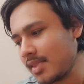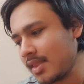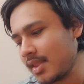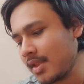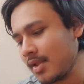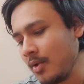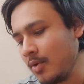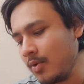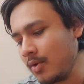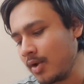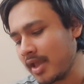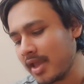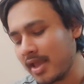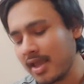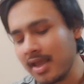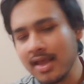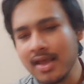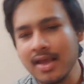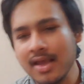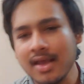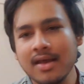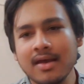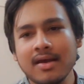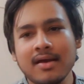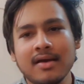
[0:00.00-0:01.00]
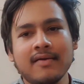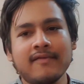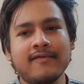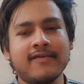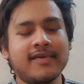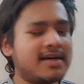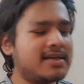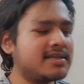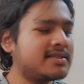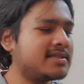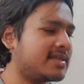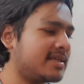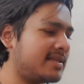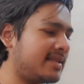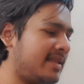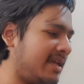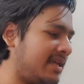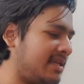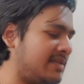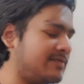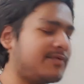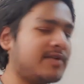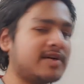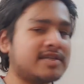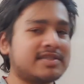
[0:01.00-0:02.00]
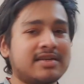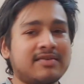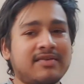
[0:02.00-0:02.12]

Okay, first things first.